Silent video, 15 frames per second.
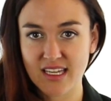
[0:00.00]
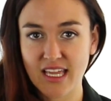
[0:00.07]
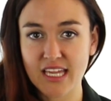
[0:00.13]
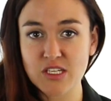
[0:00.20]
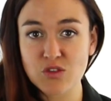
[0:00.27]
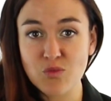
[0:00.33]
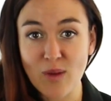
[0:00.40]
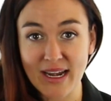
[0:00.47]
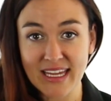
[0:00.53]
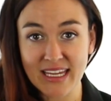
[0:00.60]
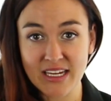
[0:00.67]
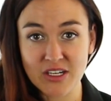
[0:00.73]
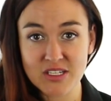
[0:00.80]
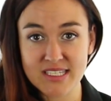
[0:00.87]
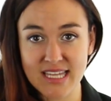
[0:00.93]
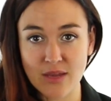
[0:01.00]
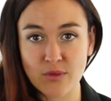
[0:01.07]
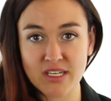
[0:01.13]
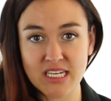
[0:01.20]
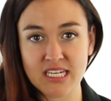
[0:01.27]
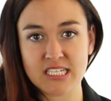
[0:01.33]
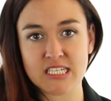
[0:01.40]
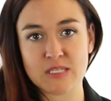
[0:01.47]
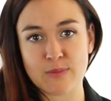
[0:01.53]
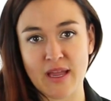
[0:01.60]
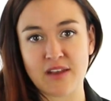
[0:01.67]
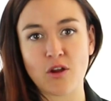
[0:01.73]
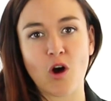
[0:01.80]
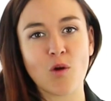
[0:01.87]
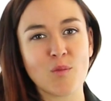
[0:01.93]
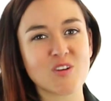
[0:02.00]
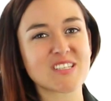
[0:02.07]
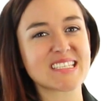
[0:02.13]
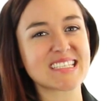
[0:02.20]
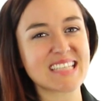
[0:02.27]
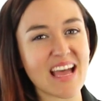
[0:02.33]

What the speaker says: In 20 years, they would need to spend almost